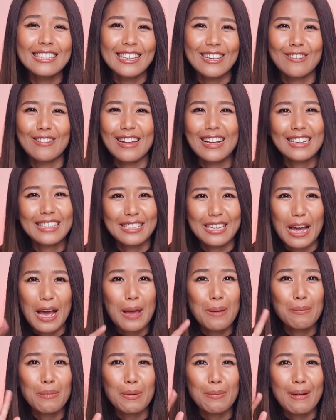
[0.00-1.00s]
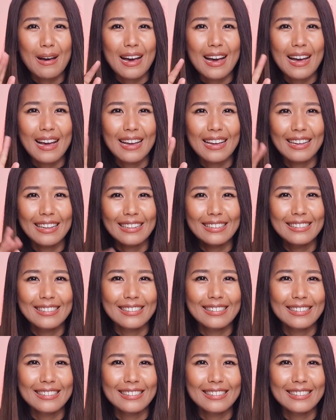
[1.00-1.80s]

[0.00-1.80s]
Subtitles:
See you next time. Bye bye.